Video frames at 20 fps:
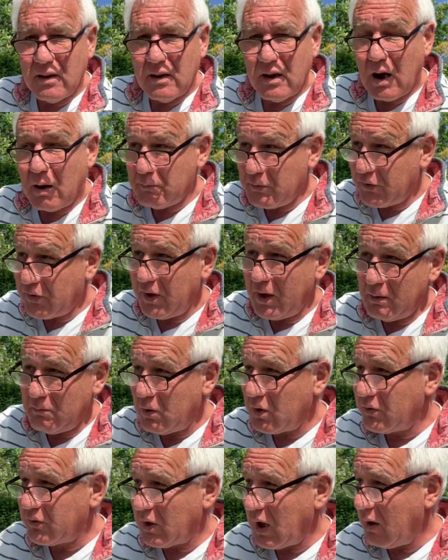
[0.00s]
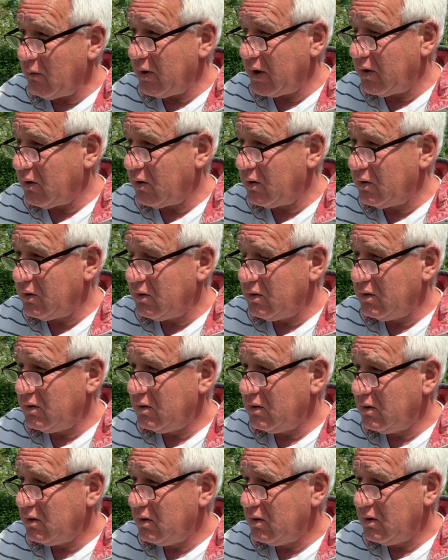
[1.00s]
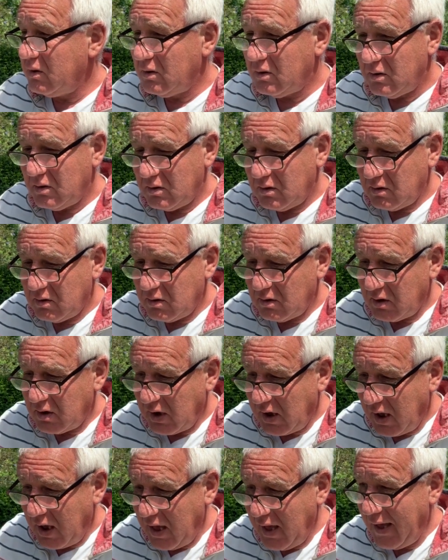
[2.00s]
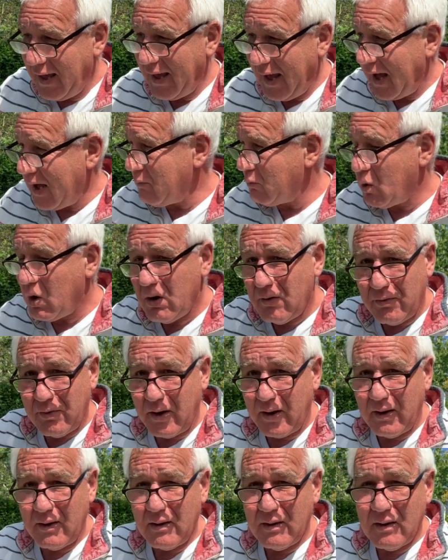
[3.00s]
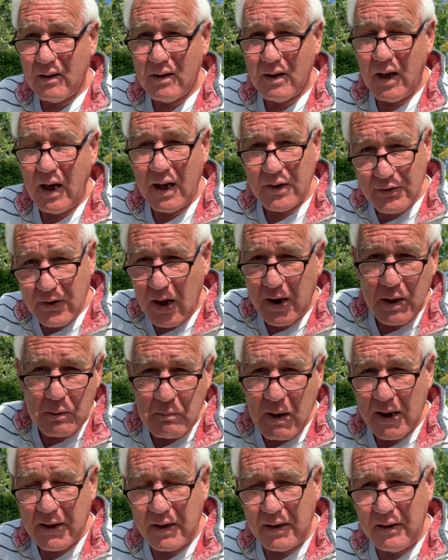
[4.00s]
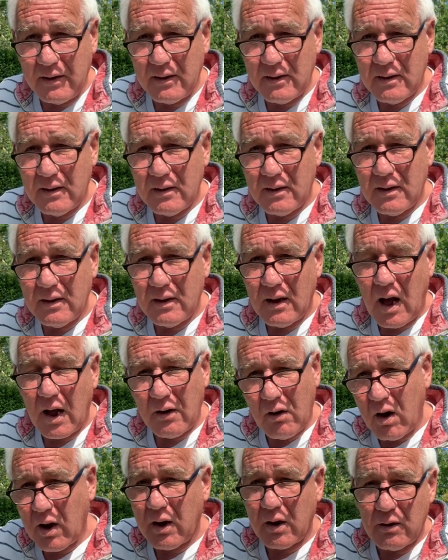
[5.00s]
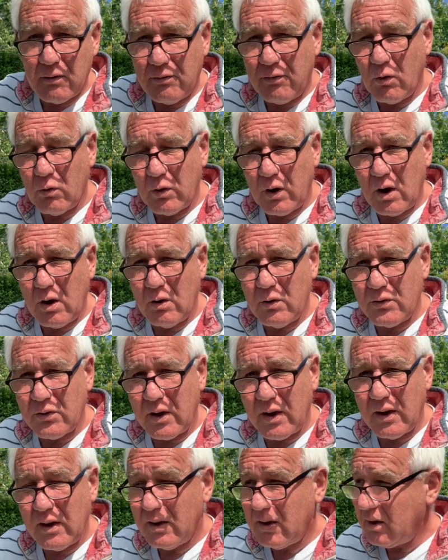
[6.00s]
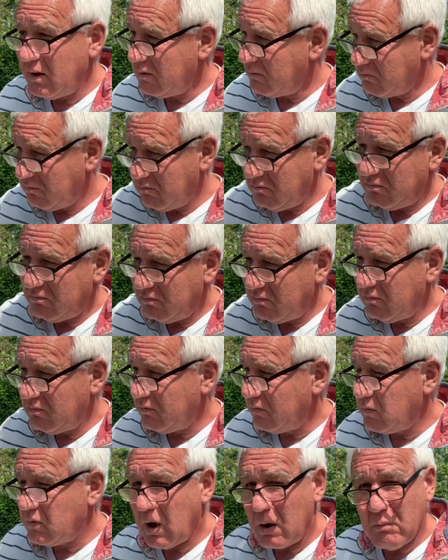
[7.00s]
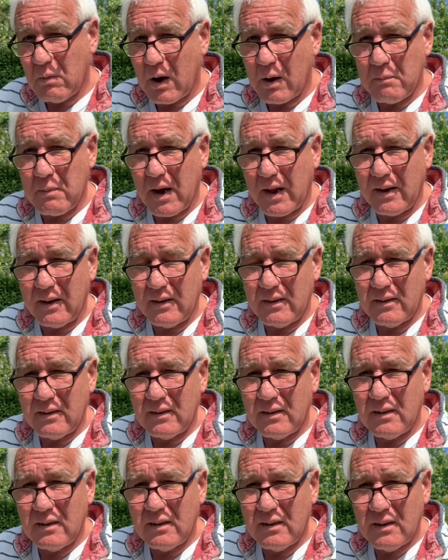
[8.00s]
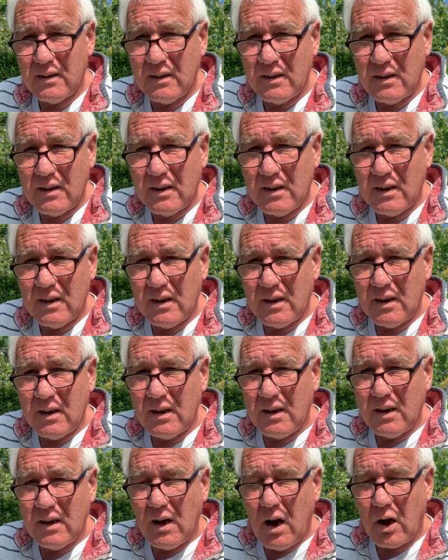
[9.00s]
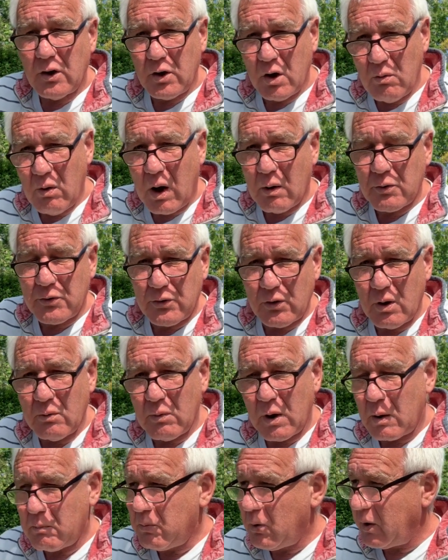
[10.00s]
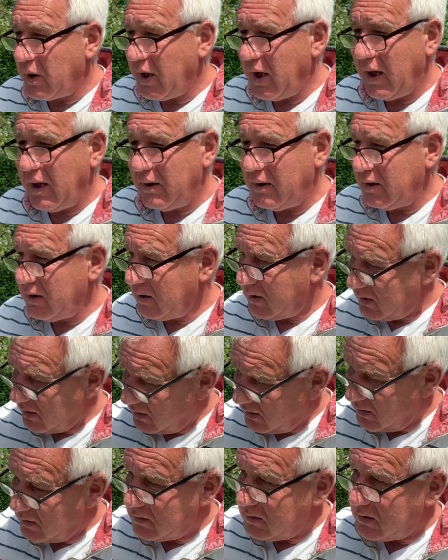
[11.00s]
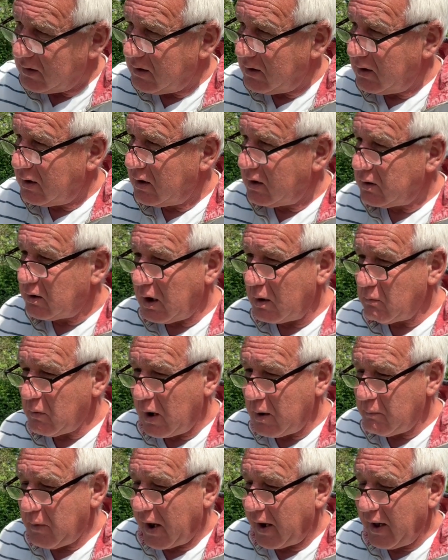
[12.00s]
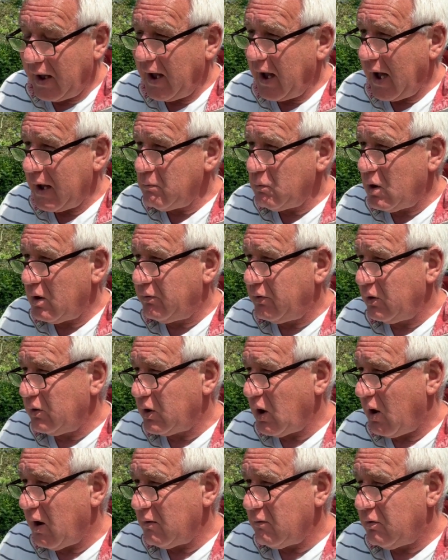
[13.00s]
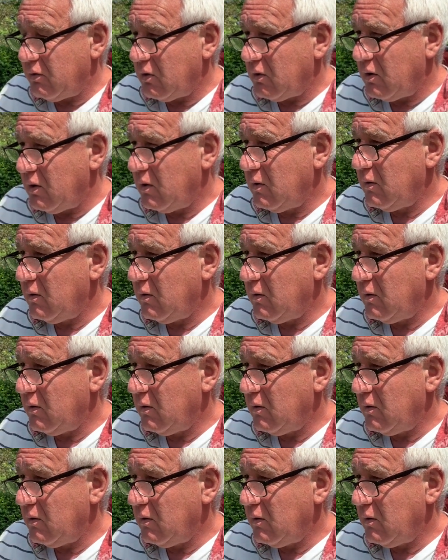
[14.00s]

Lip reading: I'm seeing what's going on. It ain't worth it. It's only money, and I can afford to lose it. Don't worry about it. I knew what I was doing when I put it in. Don't worry about it. It ain't worth you dying for.